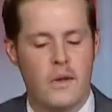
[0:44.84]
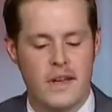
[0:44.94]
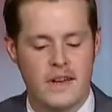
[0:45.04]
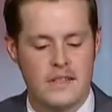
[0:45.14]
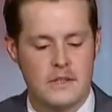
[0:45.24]

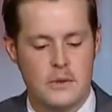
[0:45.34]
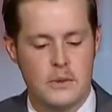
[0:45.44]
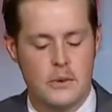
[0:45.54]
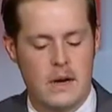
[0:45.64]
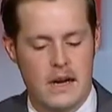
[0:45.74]
planning
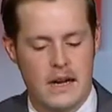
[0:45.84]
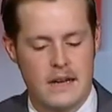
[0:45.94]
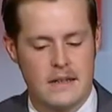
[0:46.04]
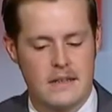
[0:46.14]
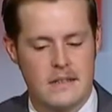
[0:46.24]
to
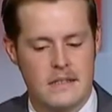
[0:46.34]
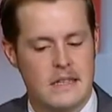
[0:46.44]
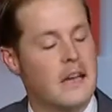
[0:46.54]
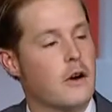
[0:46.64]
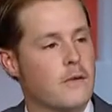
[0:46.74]

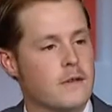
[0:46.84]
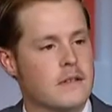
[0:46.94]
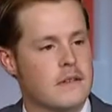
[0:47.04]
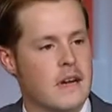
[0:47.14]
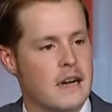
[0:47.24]
take over
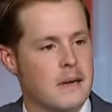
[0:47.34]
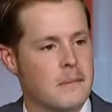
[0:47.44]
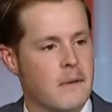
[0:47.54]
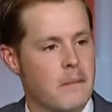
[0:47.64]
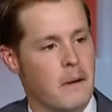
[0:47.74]

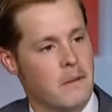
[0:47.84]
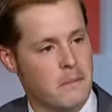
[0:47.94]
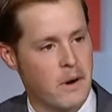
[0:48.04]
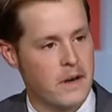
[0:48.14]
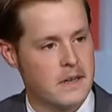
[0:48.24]
a public
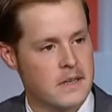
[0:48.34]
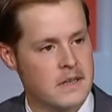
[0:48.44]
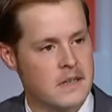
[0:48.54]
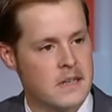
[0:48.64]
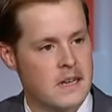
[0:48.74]
park
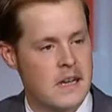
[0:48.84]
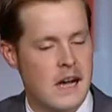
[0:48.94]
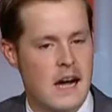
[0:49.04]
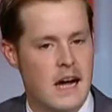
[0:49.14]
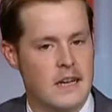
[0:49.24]

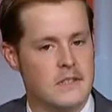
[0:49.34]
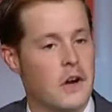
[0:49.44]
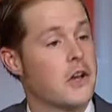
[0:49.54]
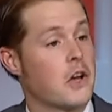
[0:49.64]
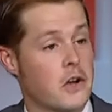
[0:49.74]

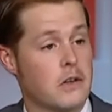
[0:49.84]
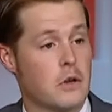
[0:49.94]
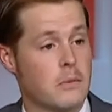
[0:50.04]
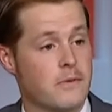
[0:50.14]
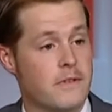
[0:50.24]
starting on
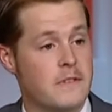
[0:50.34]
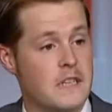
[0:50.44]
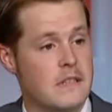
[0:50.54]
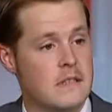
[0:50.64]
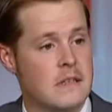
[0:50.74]
October
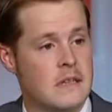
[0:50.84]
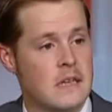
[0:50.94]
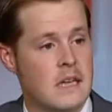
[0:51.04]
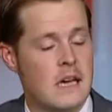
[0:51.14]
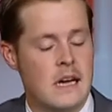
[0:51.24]
15th,
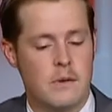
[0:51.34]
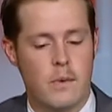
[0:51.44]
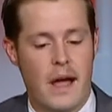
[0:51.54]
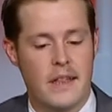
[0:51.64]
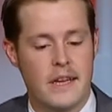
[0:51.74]

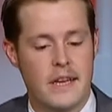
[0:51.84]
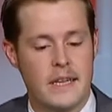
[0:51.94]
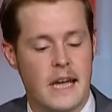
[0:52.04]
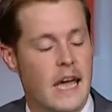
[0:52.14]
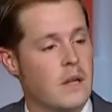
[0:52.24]

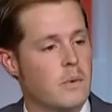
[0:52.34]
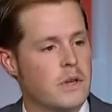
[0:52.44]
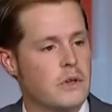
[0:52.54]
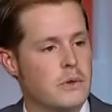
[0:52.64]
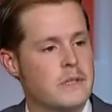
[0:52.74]
rallying
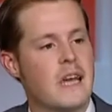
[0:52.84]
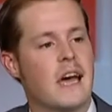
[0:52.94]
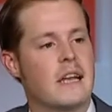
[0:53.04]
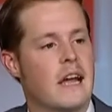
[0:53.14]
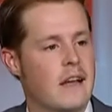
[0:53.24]
anyone who has
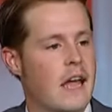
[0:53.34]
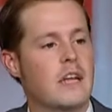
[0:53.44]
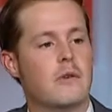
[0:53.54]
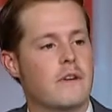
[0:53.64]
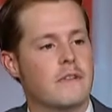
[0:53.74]
had any
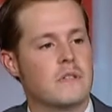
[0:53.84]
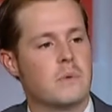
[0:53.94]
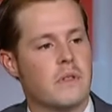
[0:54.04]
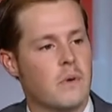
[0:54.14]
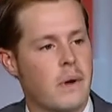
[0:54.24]
grievance
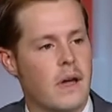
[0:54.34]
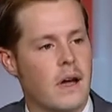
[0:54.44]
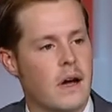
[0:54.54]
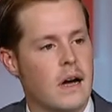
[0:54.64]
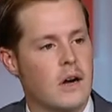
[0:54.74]
with the way
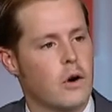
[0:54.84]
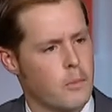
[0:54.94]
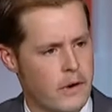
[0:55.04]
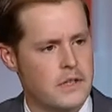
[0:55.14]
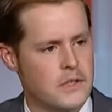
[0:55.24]

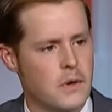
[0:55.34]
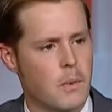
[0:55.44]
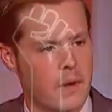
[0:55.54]
corporations are